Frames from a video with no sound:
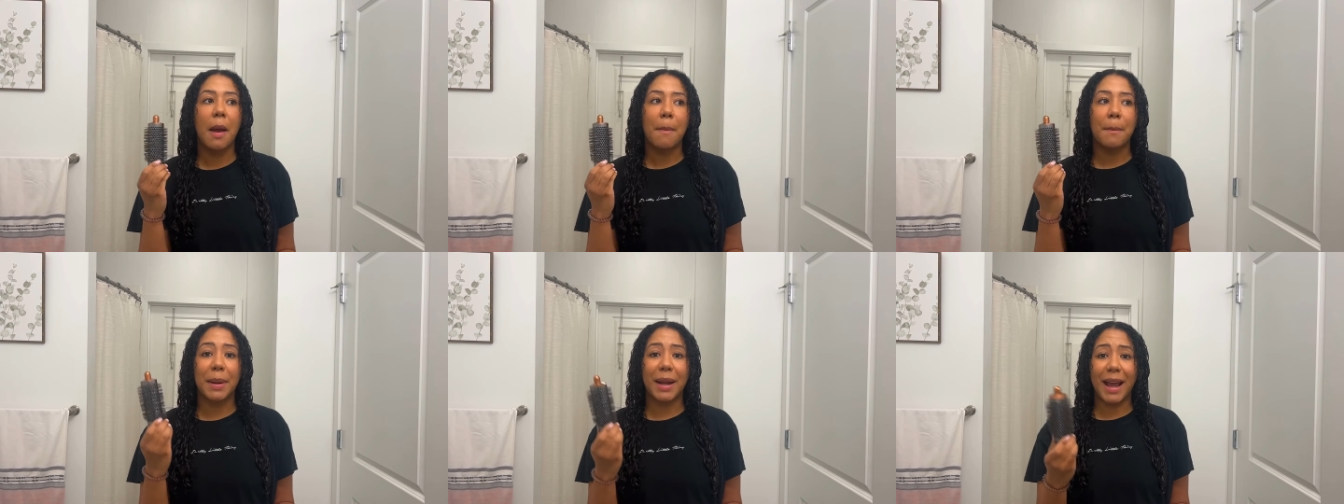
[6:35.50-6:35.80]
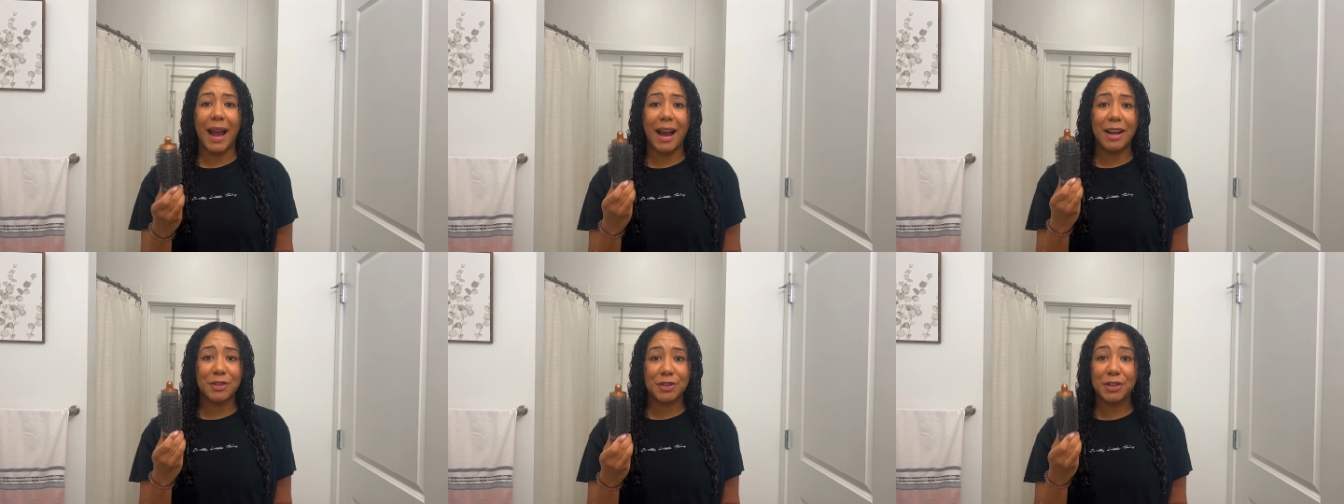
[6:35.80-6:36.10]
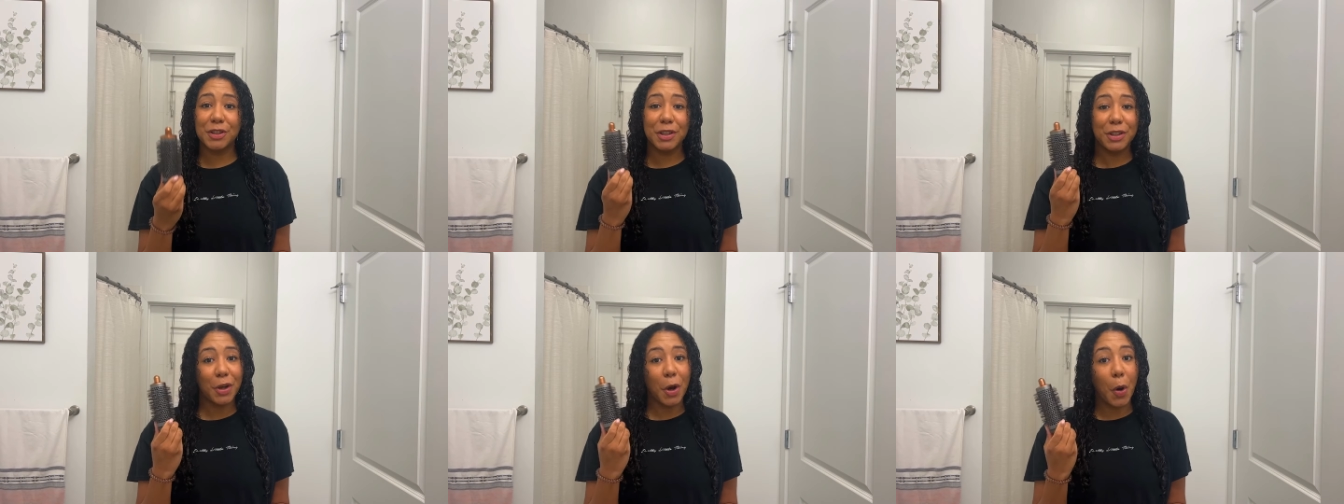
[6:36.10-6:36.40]
but I
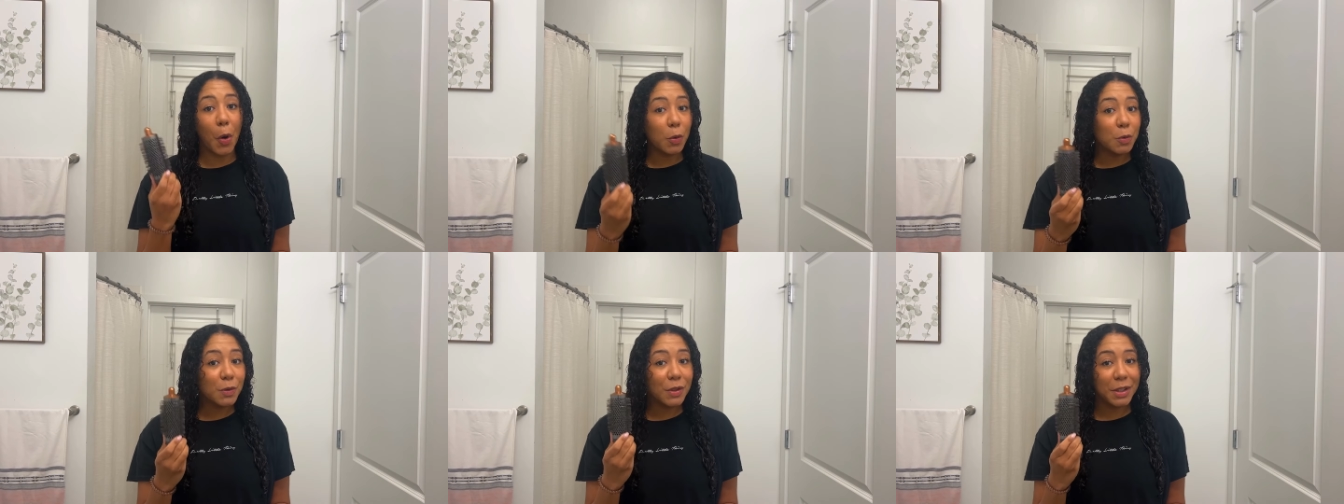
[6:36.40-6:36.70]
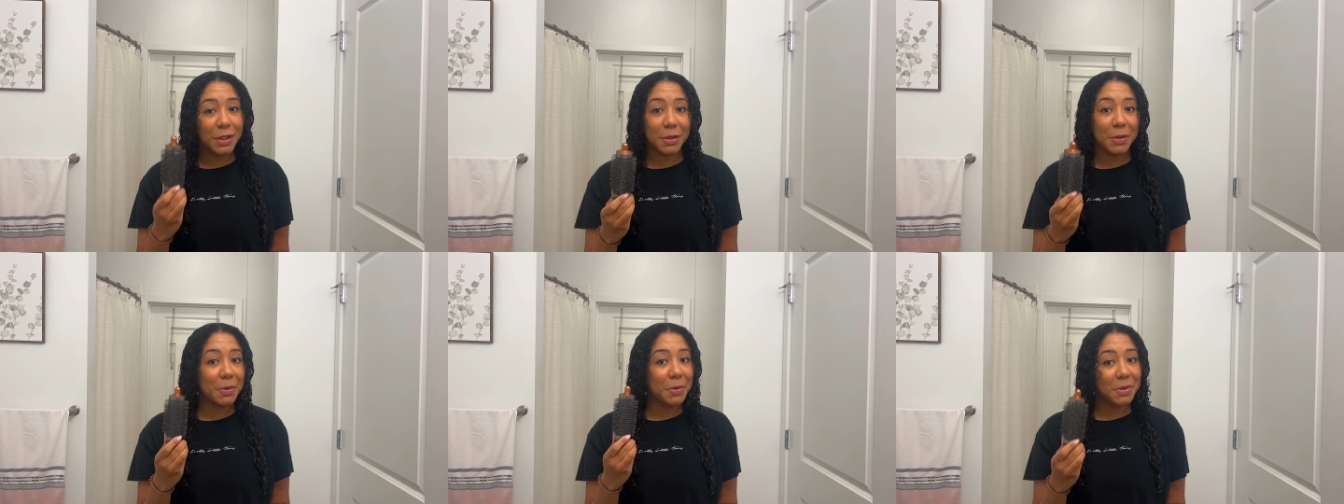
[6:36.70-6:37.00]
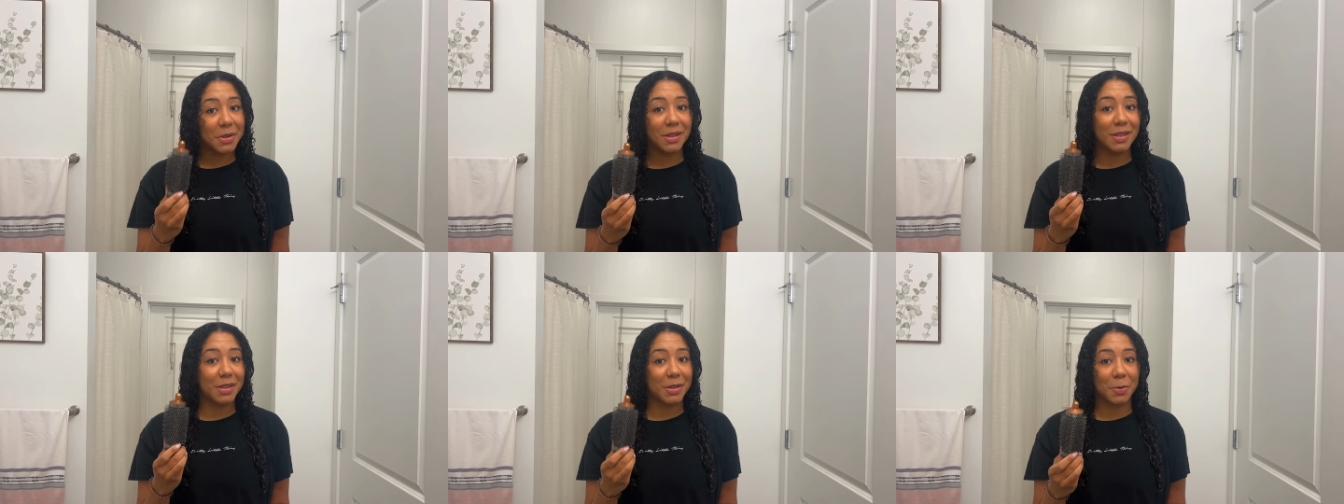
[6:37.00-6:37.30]
actually only
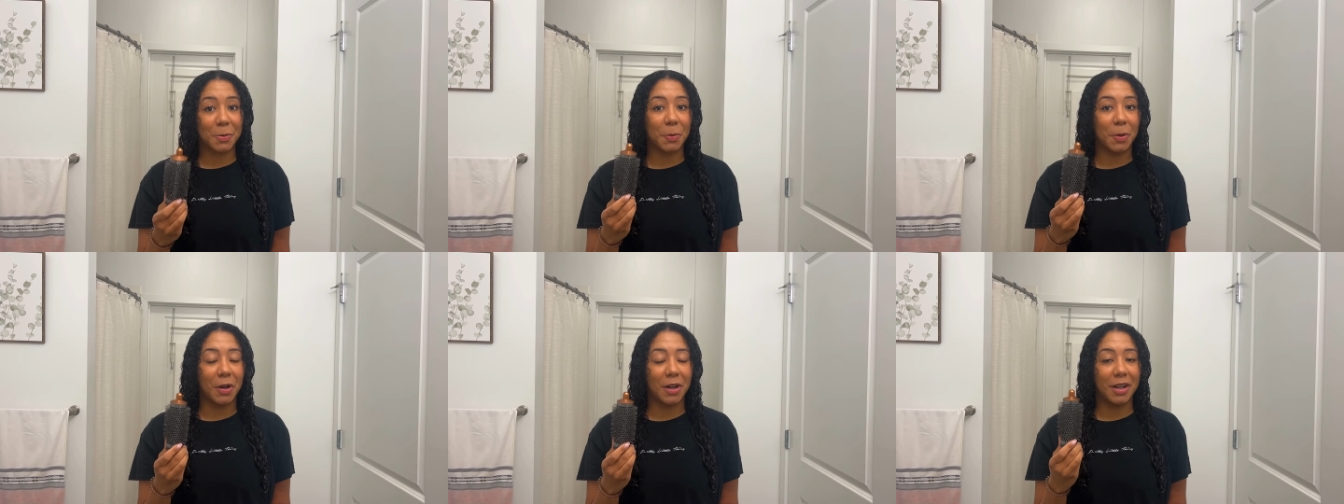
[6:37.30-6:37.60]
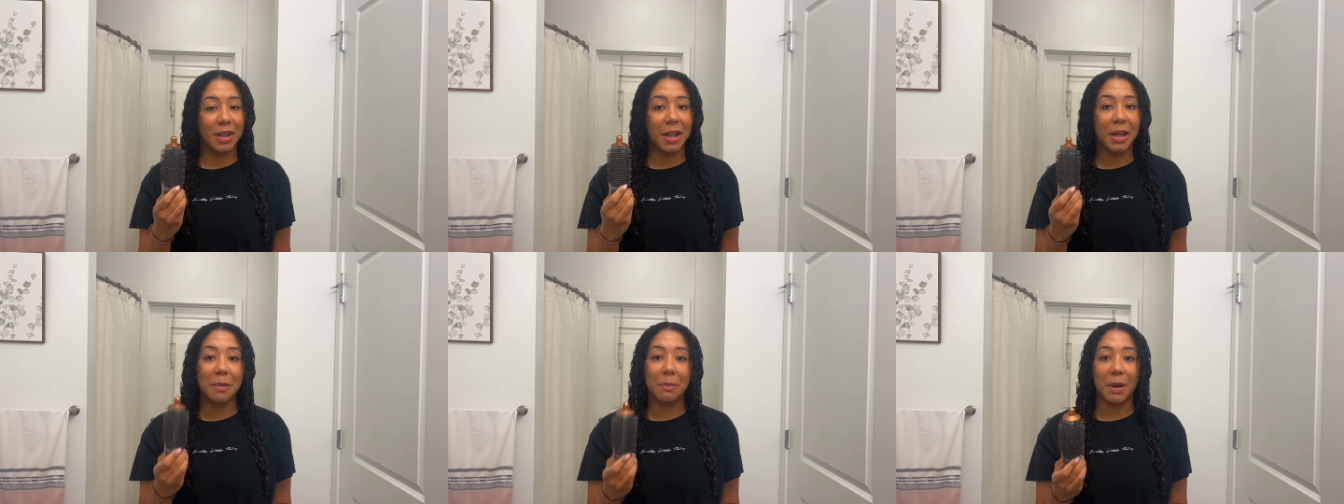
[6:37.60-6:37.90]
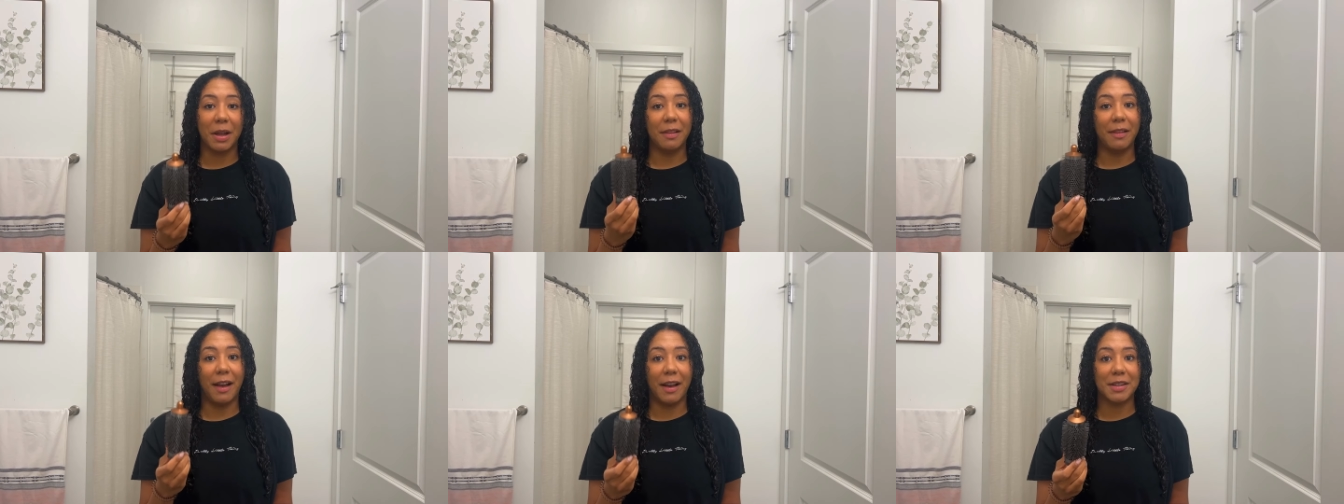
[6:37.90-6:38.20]
used this one in
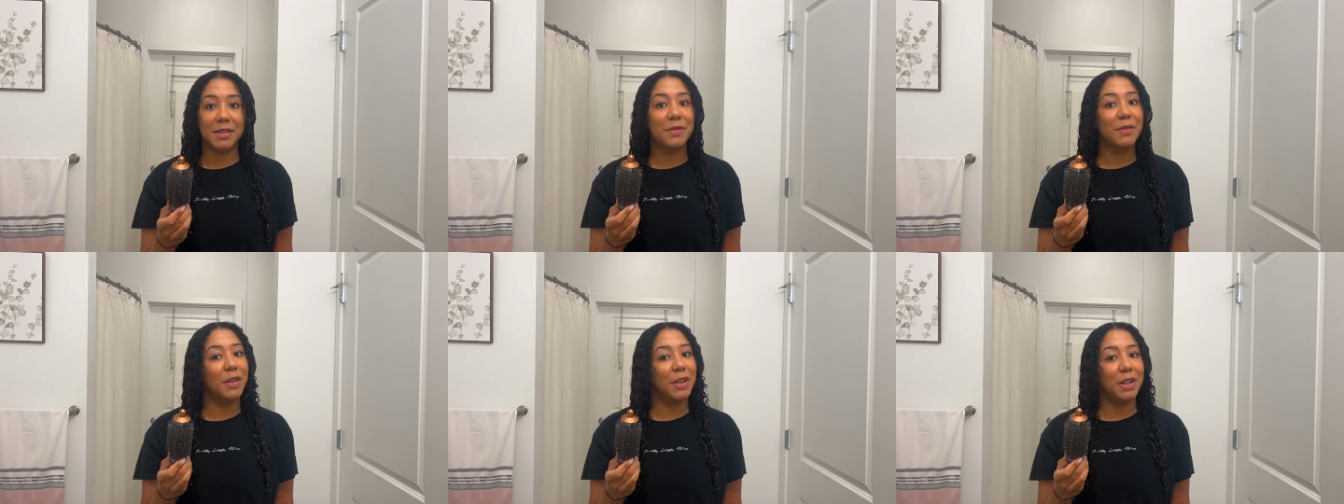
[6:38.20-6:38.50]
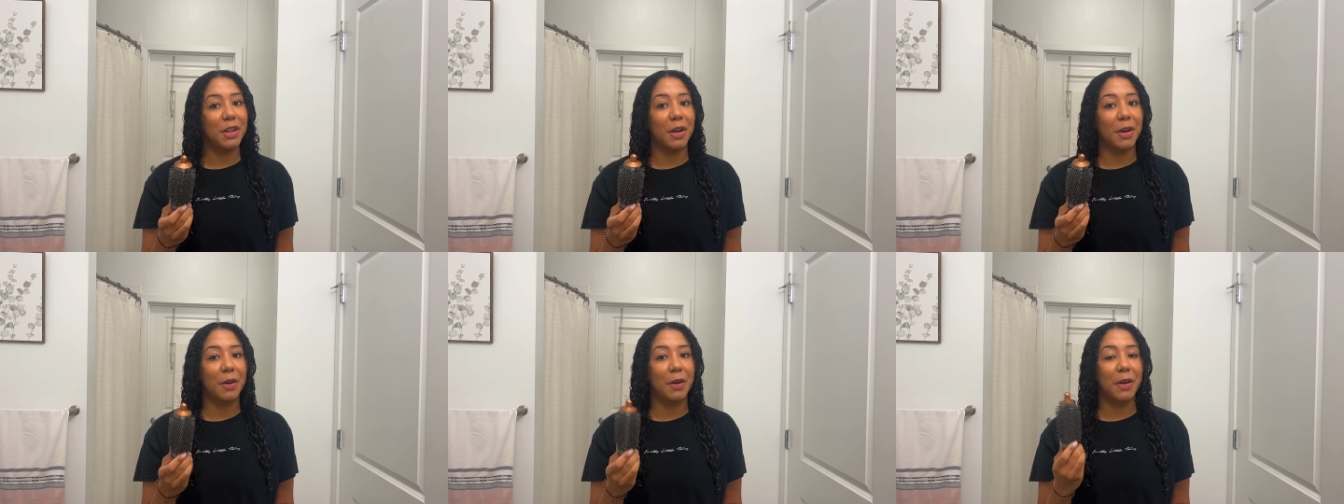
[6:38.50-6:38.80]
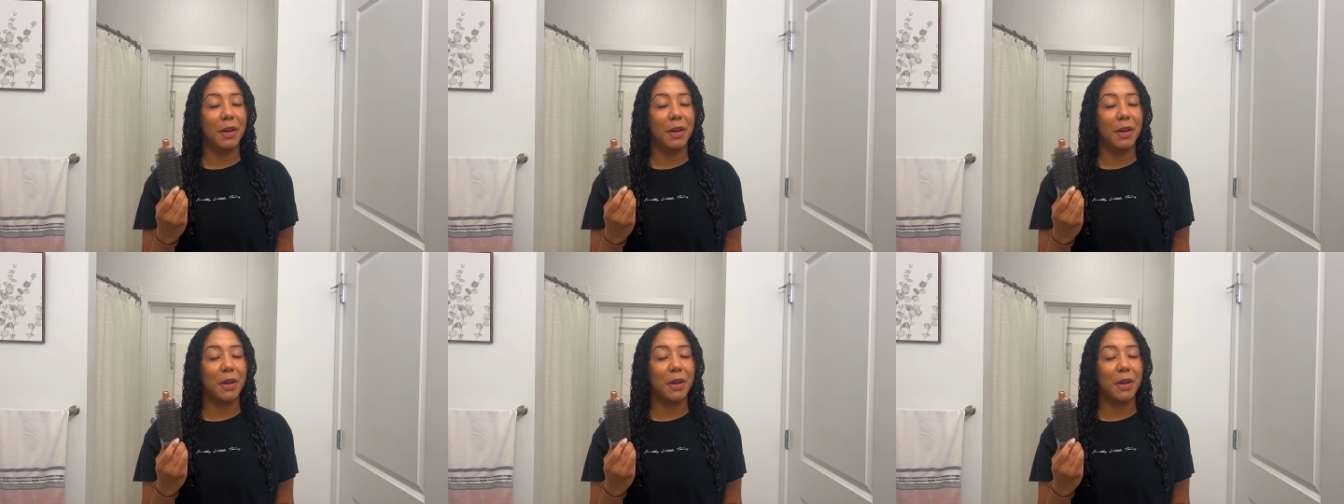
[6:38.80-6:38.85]
my last video.